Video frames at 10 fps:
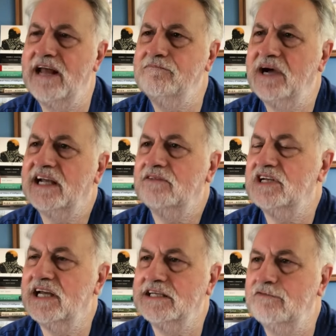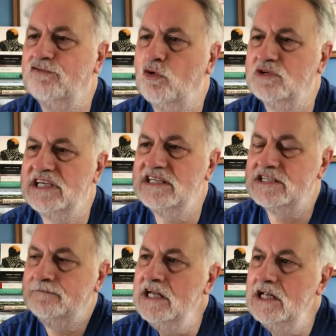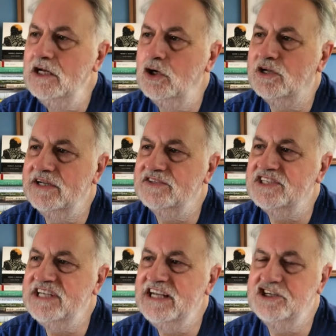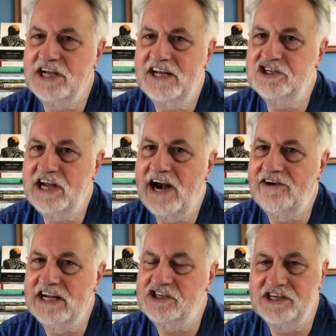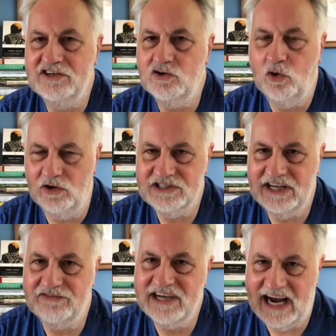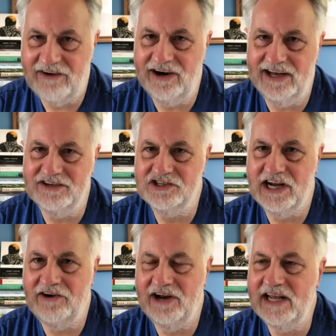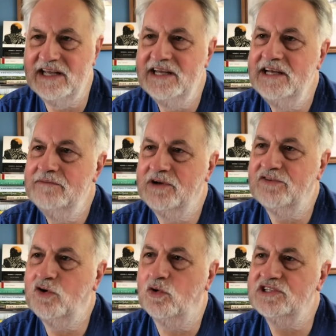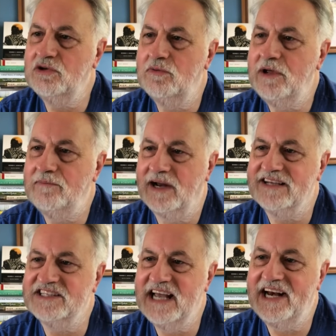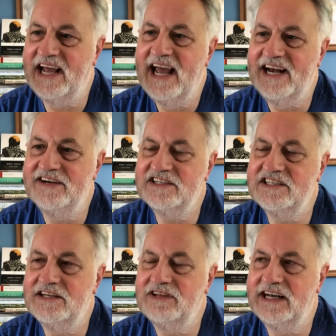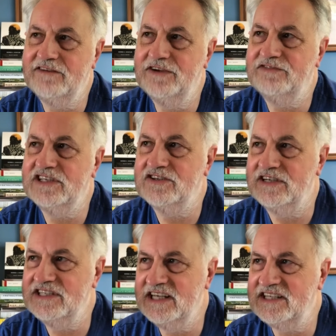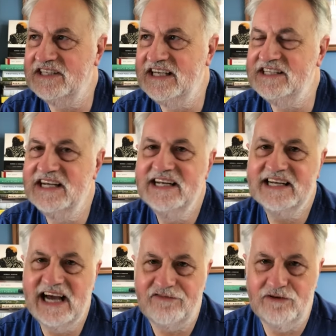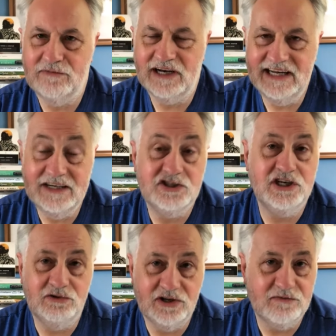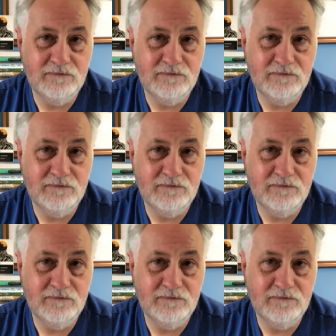then back in the 1940s. Look at C.J. Cherry. She didn't call herself Caroline Cherry. But of course there were people like Zena Henderson in the late 50s, early 60s, Catherine McLean, Judith